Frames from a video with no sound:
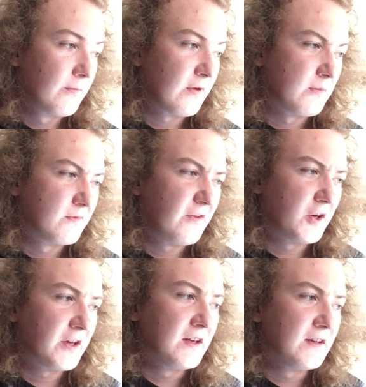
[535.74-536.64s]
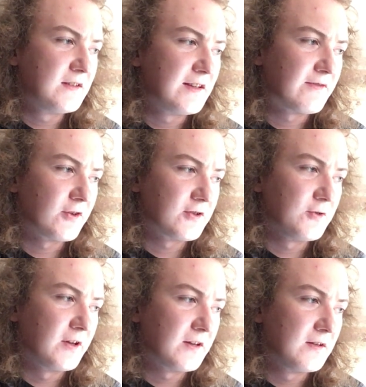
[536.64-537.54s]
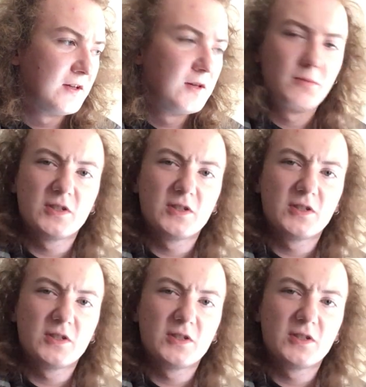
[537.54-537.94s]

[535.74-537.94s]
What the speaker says: some funky, different tuning.